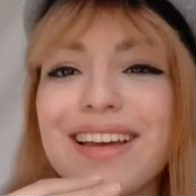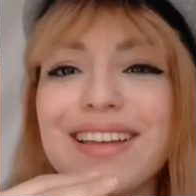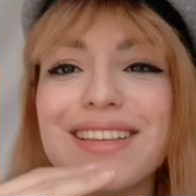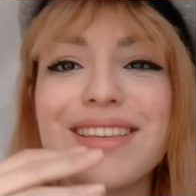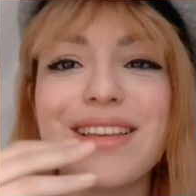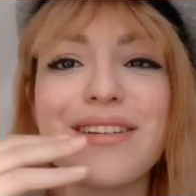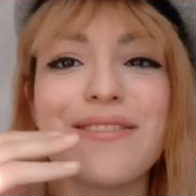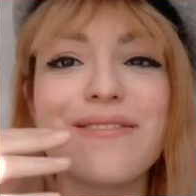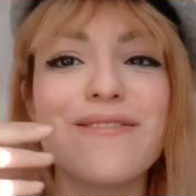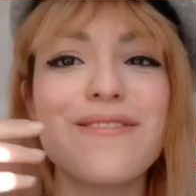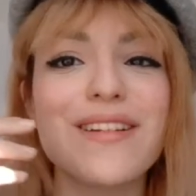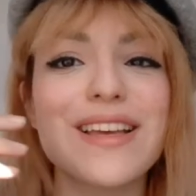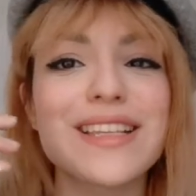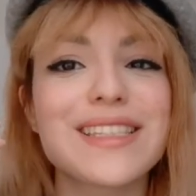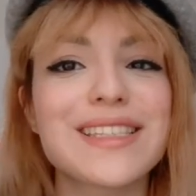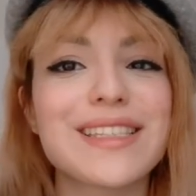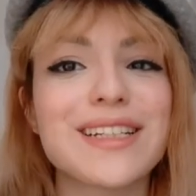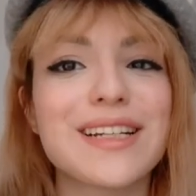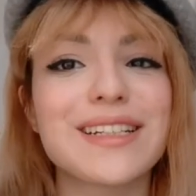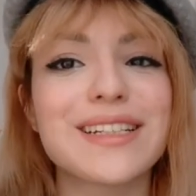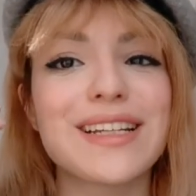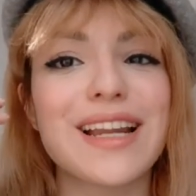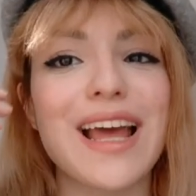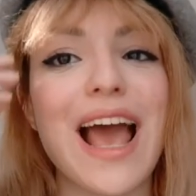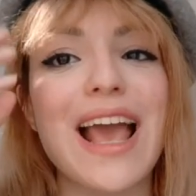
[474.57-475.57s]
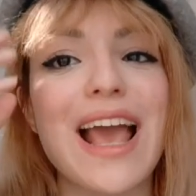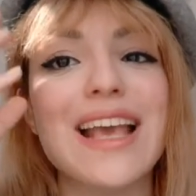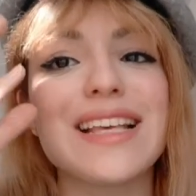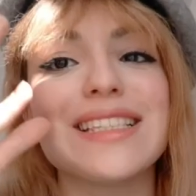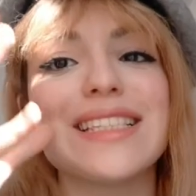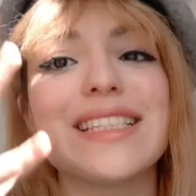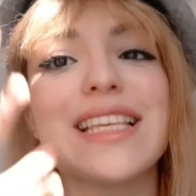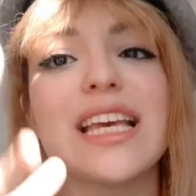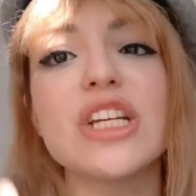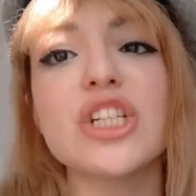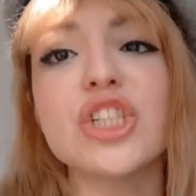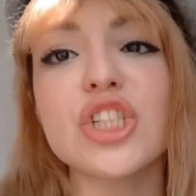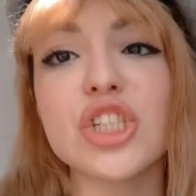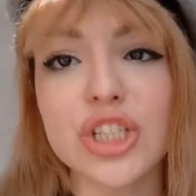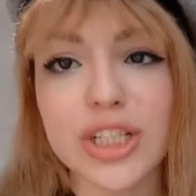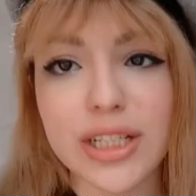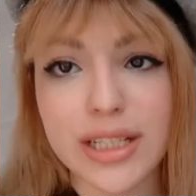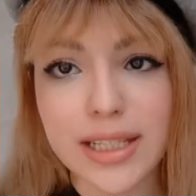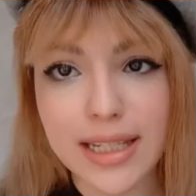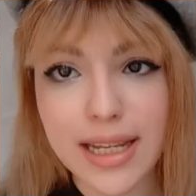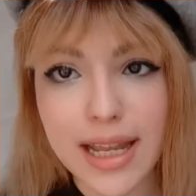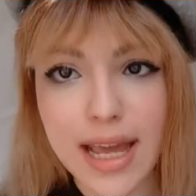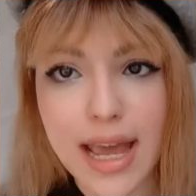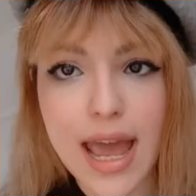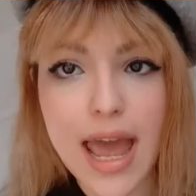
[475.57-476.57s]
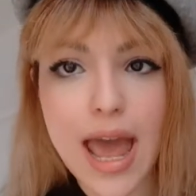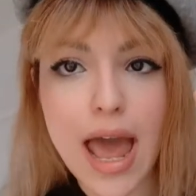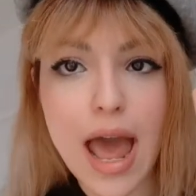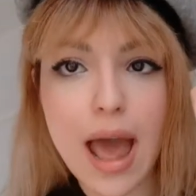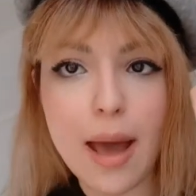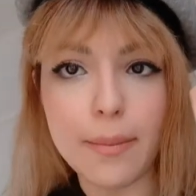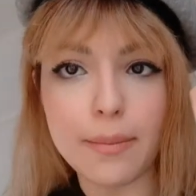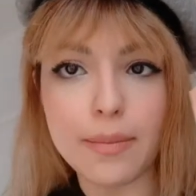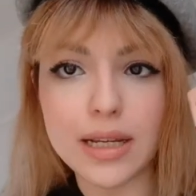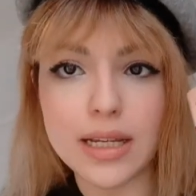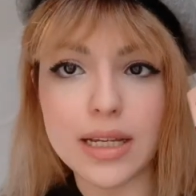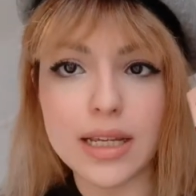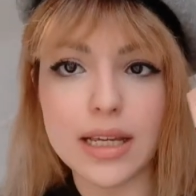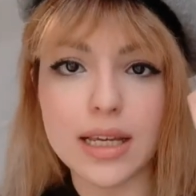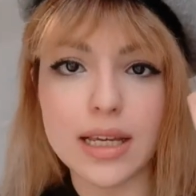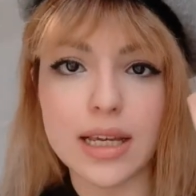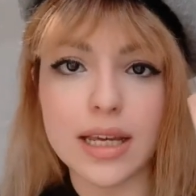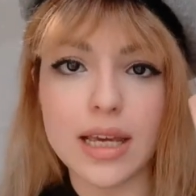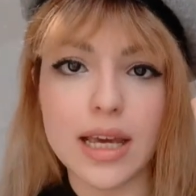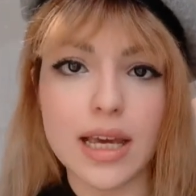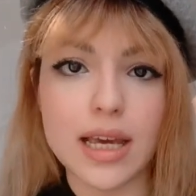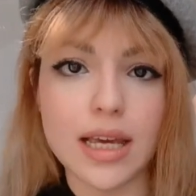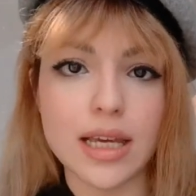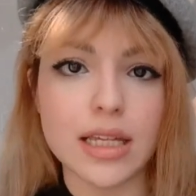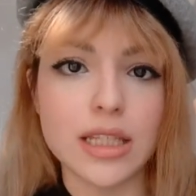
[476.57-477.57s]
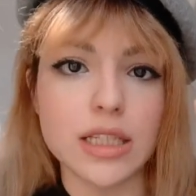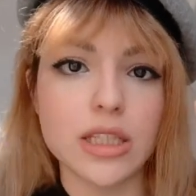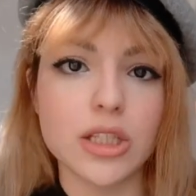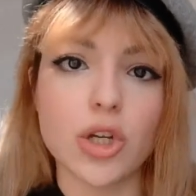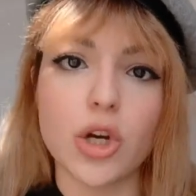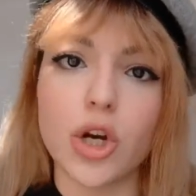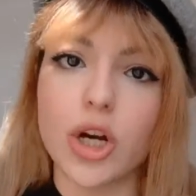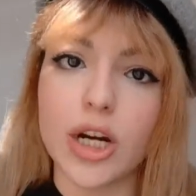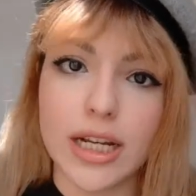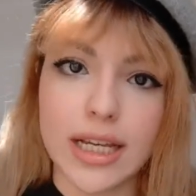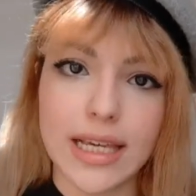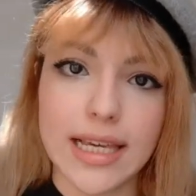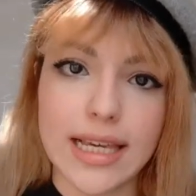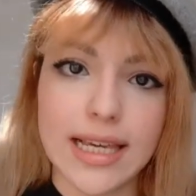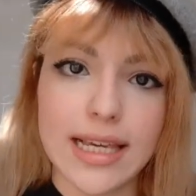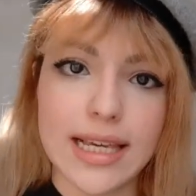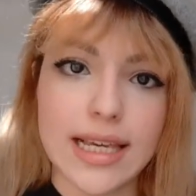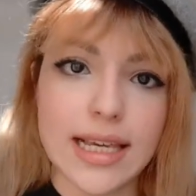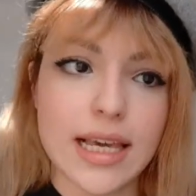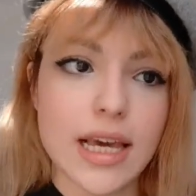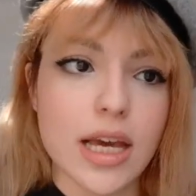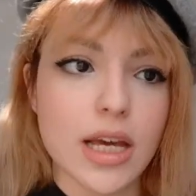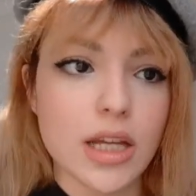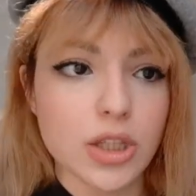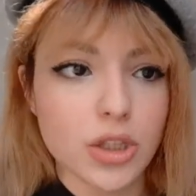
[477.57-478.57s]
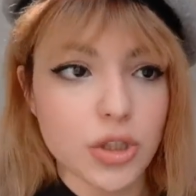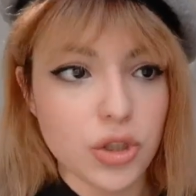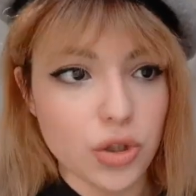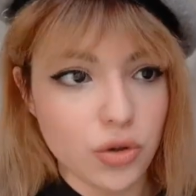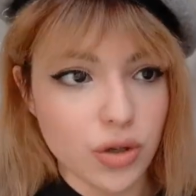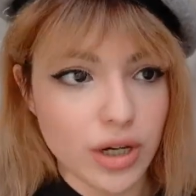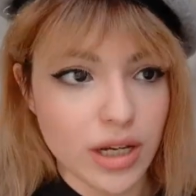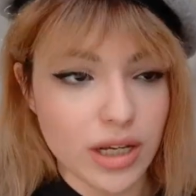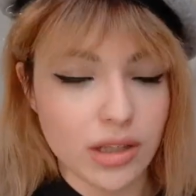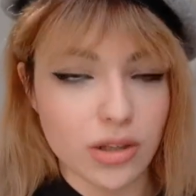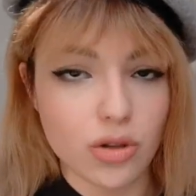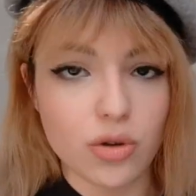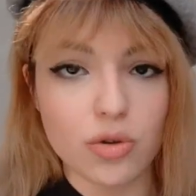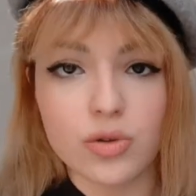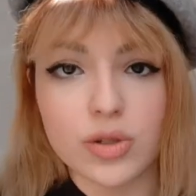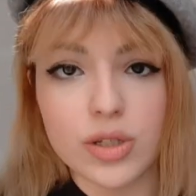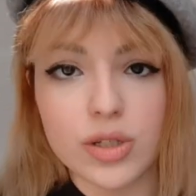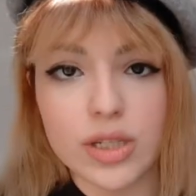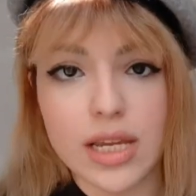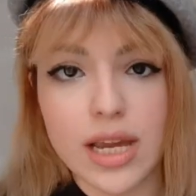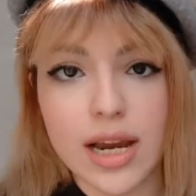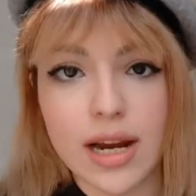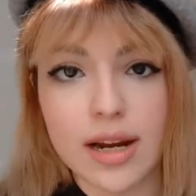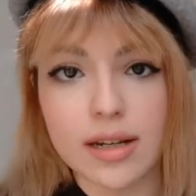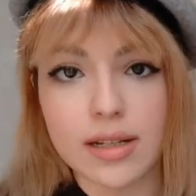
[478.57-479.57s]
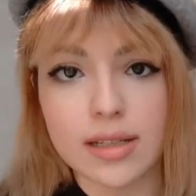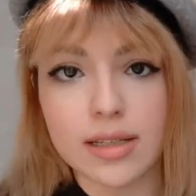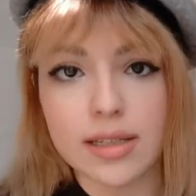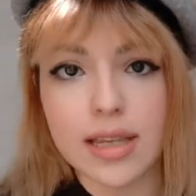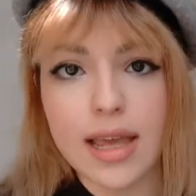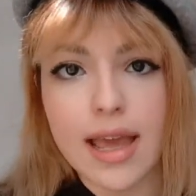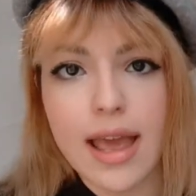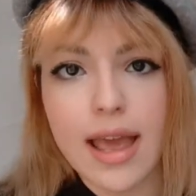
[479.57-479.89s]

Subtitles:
the westernization happening in Turkey during those years.